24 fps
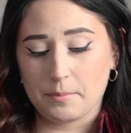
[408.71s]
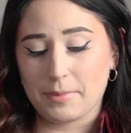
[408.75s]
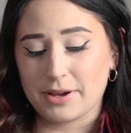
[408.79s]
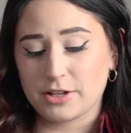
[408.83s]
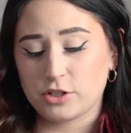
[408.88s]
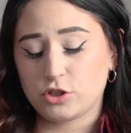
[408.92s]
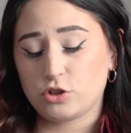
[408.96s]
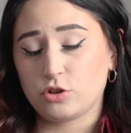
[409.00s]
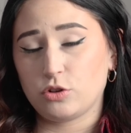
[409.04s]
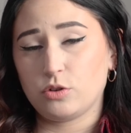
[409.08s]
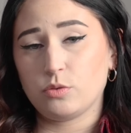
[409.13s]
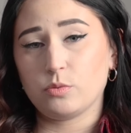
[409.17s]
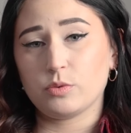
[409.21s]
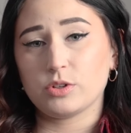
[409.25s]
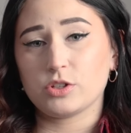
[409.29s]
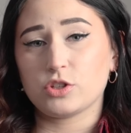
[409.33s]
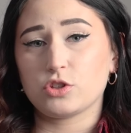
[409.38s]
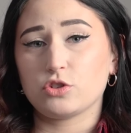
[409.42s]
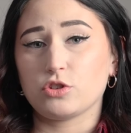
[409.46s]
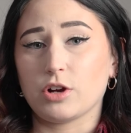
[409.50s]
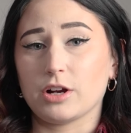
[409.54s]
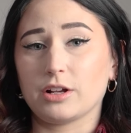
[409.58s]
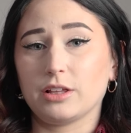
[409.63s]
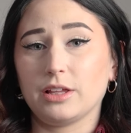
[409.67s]
my student was
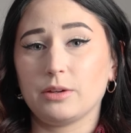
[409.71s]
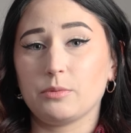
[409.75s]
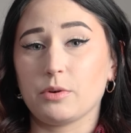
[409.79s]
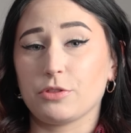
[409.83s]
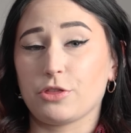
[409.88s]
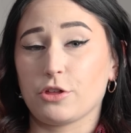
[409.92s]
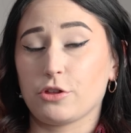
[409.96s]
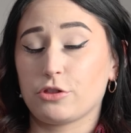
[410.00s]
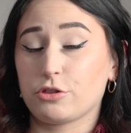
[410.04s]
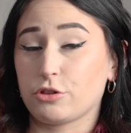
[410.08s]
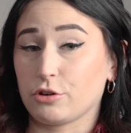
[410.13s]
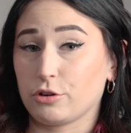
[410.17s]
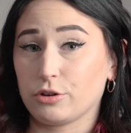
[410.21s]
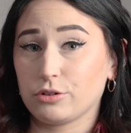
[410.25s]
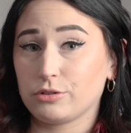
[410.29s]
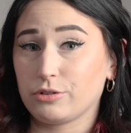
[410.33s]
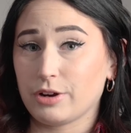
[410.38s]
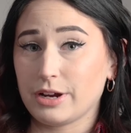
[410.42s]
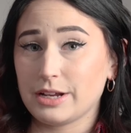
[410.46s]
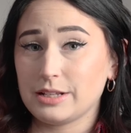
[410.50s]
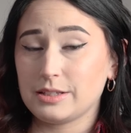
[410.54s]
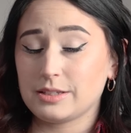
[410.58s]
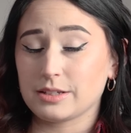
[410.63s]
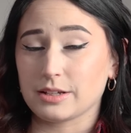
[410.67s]
struggling with a third
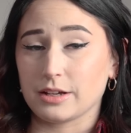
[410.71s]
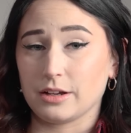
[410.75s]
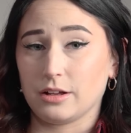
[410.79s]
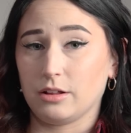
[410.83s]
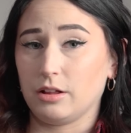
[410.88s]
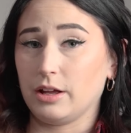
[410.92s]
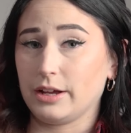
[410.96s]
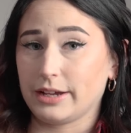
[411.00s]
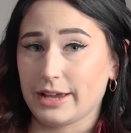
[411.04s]
grade skill.